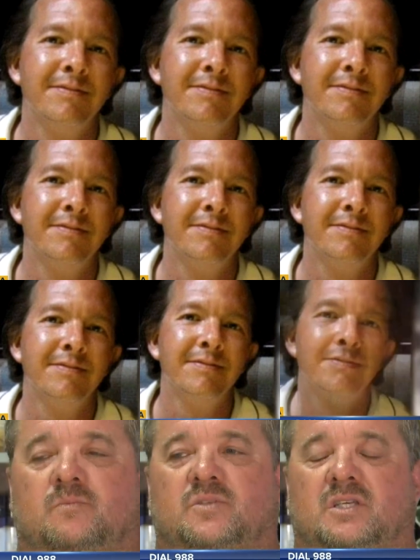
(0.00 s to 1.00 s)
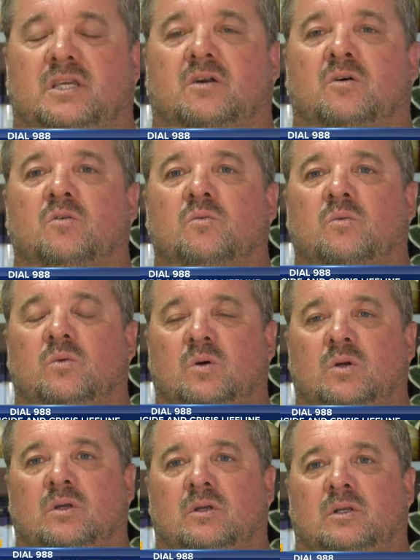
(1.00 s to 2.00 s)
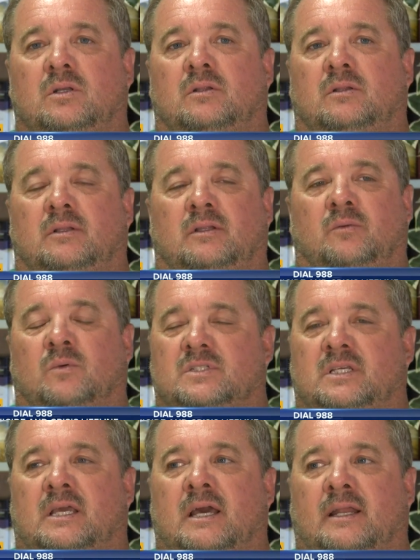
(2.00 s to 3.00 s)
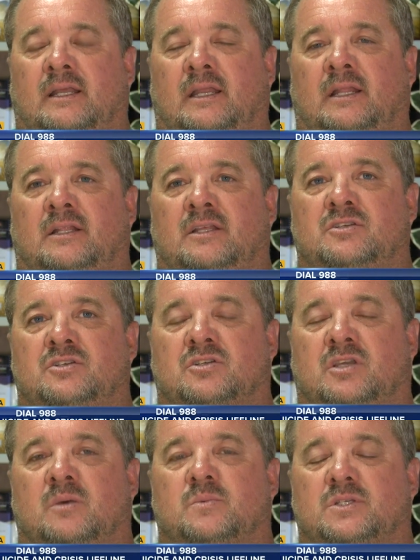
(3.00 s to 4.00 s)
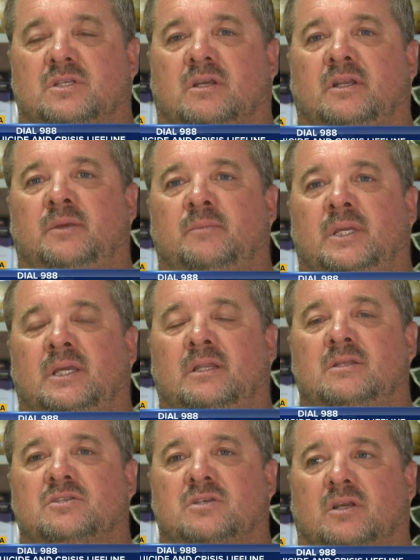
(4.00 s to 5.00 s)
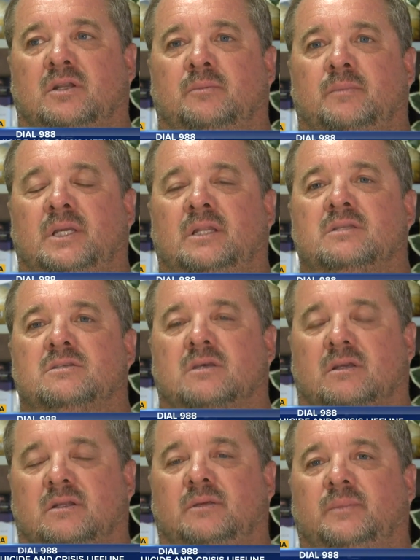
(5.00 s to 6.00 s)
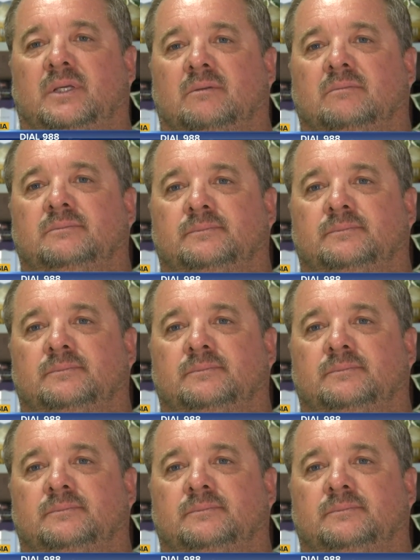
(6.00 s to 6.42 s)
It was like a sinkhole. once he got in it, it just kept sucking him in and sucking him in and sucking him in.